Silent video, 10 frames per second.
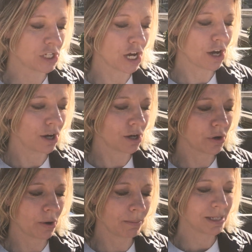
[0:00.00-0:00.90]

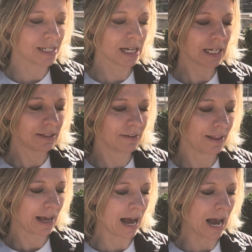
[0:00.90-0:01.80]
So besides
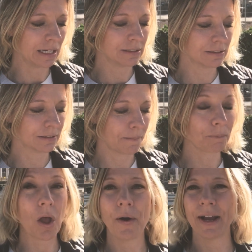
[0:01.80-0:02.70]
that,
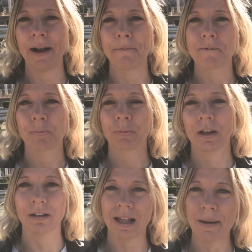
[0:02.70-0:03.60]
oh yeah,
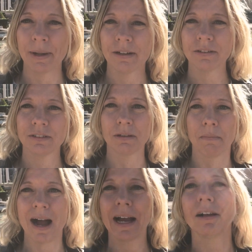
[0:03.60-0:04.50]
kilometers to
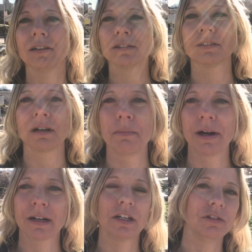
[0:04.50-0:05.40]
miles.
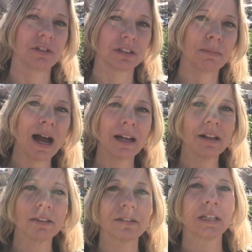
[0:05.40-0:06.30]
America uses
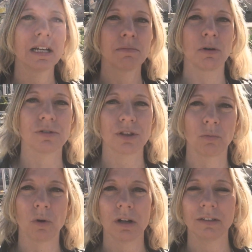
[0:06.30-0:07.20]
miles. Most of the
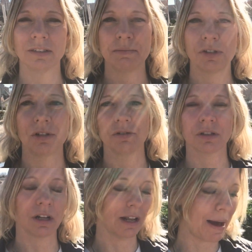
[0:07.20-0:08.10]
world seems to use
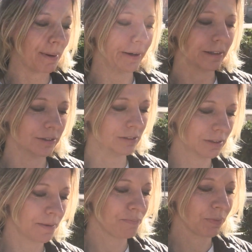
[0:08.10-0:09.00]
kilometers.